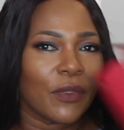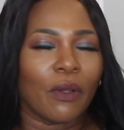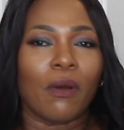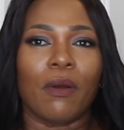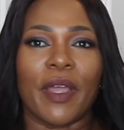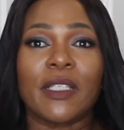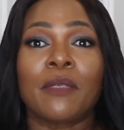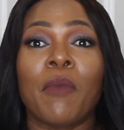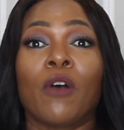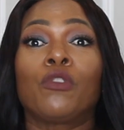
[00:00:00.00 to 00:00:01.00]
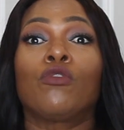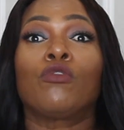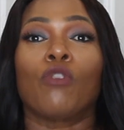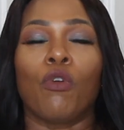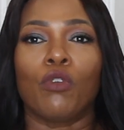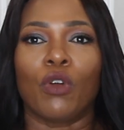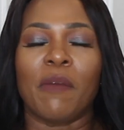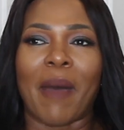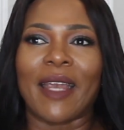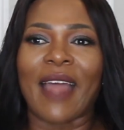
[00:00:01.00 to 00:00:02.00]
Oh, it smells so
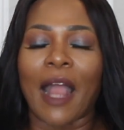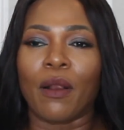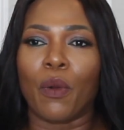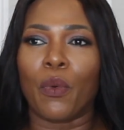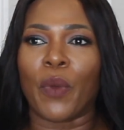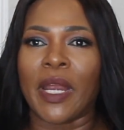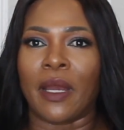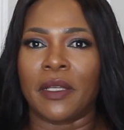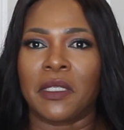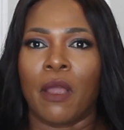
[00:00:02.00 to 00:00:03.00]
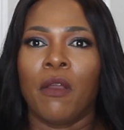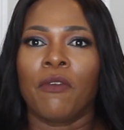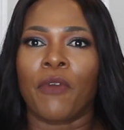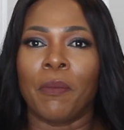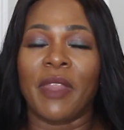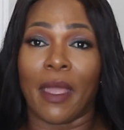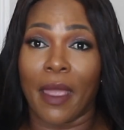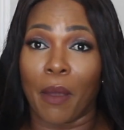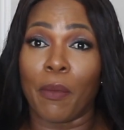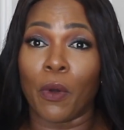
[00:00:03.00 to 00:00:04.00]
good, but that greenness from the
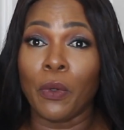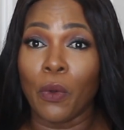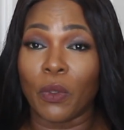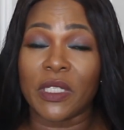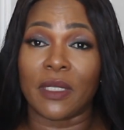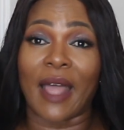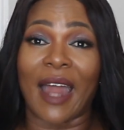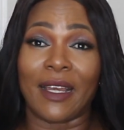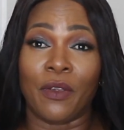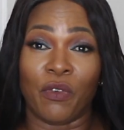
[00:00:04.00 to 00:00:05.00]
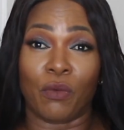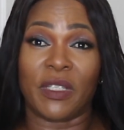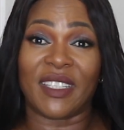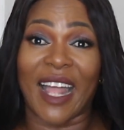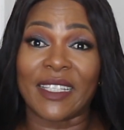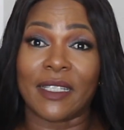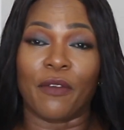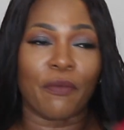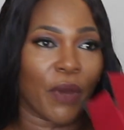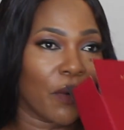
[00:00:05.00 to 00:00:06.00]
herbal notes that starts
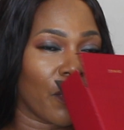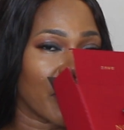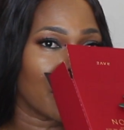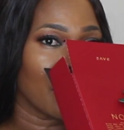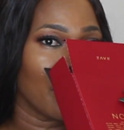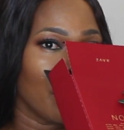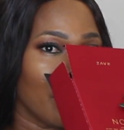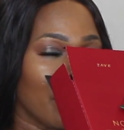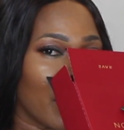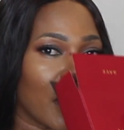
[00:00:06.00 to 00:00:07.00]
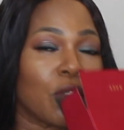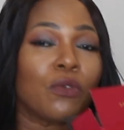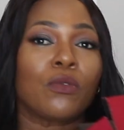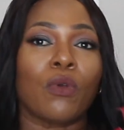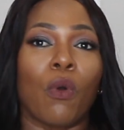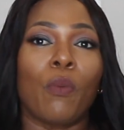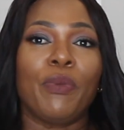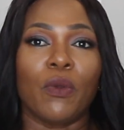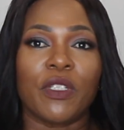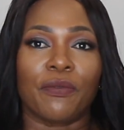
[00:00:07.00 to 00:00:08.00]
the fragrance, it's
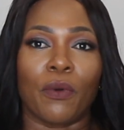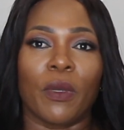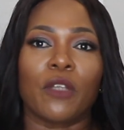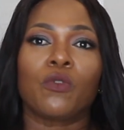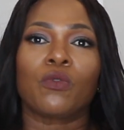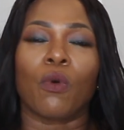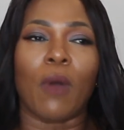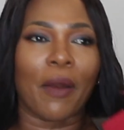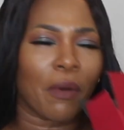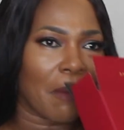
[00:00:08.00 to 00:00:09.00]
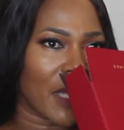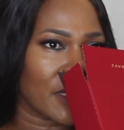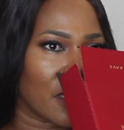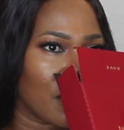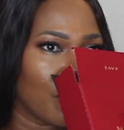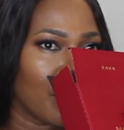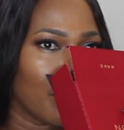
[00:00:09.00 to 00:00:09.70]
so beautiful, it's so aromatic.